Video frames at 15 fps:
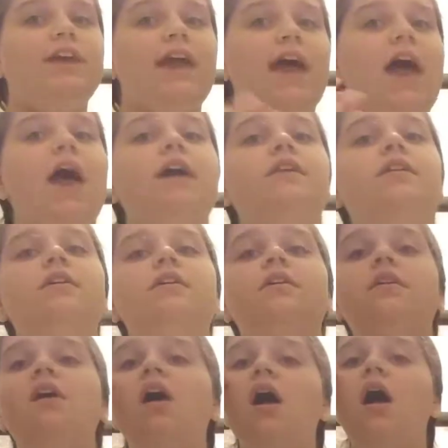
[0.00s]
add
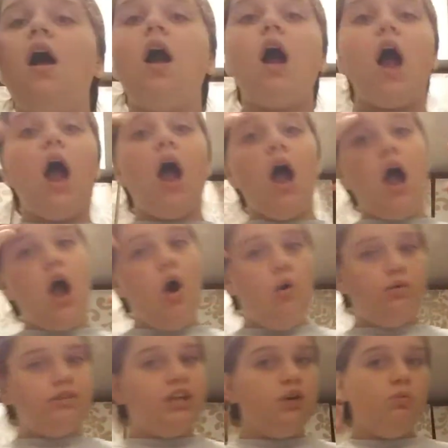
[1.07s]

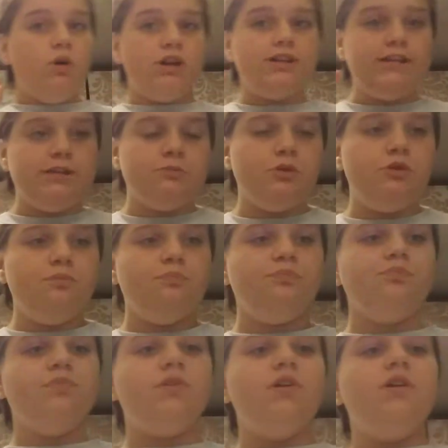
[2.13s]
1 teaspoon.
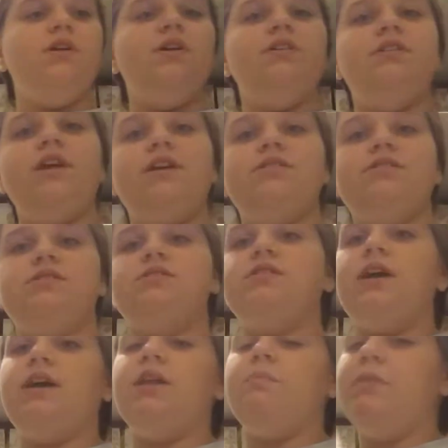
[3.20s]
Next is to
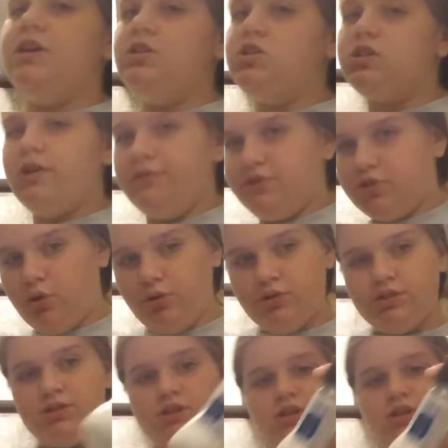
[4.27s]
add a pinch of salt.